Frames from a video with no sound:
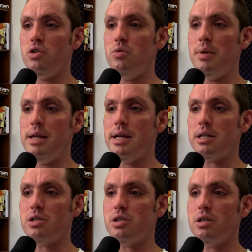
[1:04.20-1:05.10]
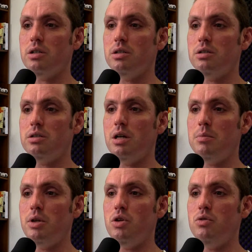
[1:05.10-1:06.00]
new pxwz
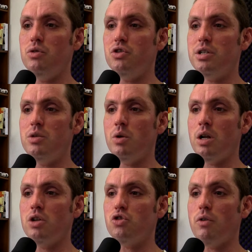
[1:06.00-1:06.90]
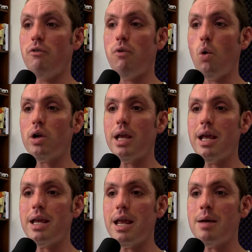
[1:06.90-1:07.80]
100
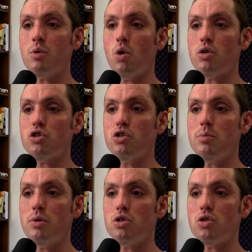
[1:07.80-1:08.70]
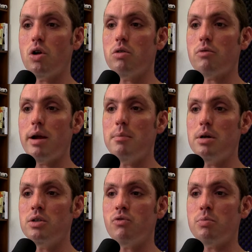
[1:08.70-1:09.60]
4K camcorder should push all the right
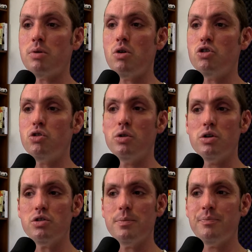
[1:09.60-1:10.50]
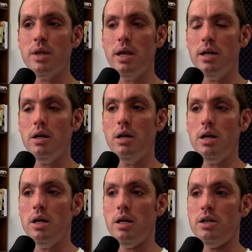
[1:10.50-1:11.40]
buttons for pro shooters.
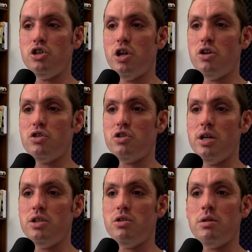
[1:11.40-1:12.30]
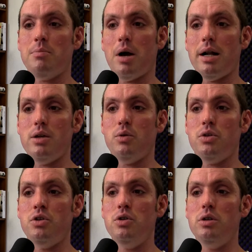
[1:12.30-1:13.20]
It shares a sensor and body with
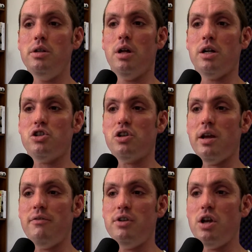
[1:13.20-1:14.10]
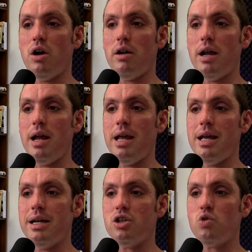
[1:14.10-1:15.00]
the newly launched FDR
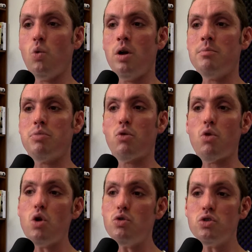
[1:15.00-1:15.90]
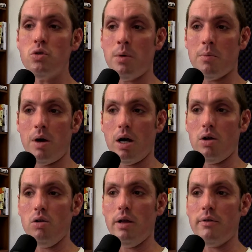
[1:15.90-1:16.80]
AX1 prosumer
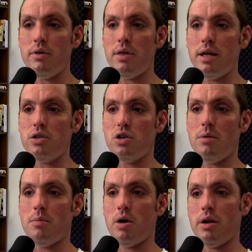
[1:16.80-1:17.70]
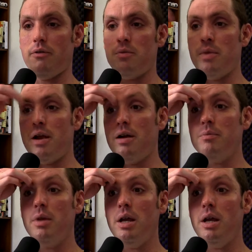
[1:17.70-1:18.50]
model. Everything is upmarket from there.